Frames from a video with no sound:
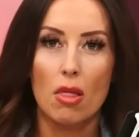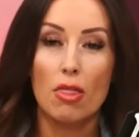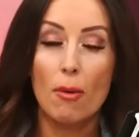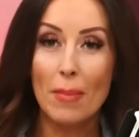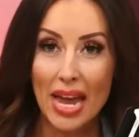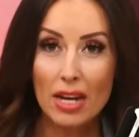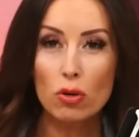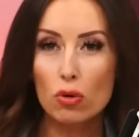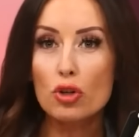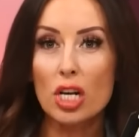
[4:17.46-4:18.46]
The man
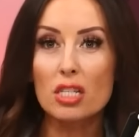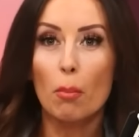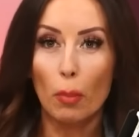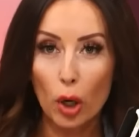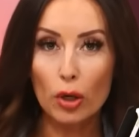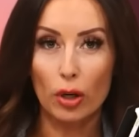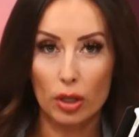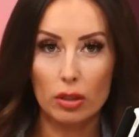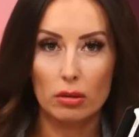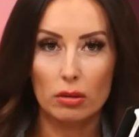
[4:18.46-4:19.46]
who just
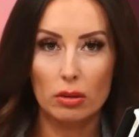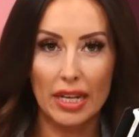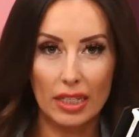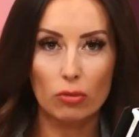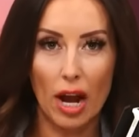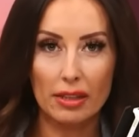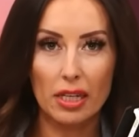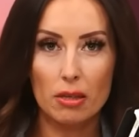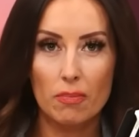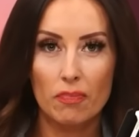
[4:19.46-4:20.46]
murdered Laken
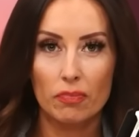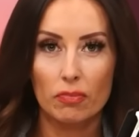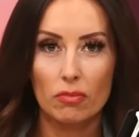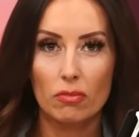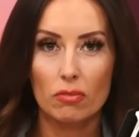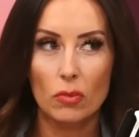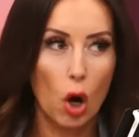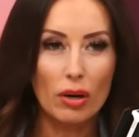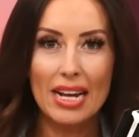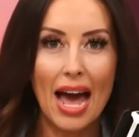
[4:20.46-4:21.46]
Riley
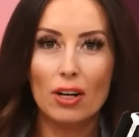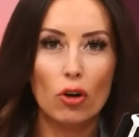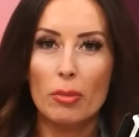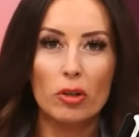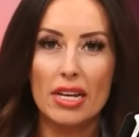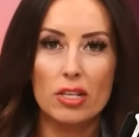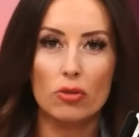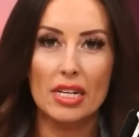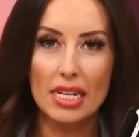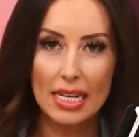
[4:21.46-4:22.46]
already had a criminal
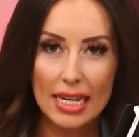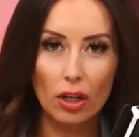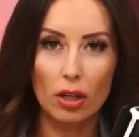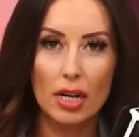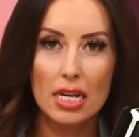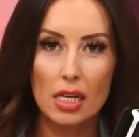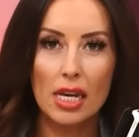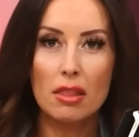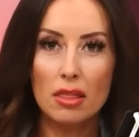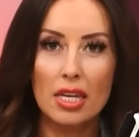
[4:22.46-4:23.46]
history here
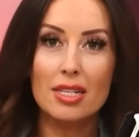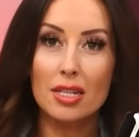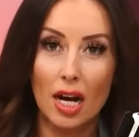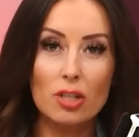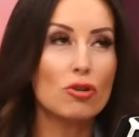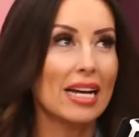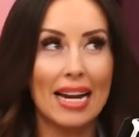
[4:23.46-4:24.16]
in this country.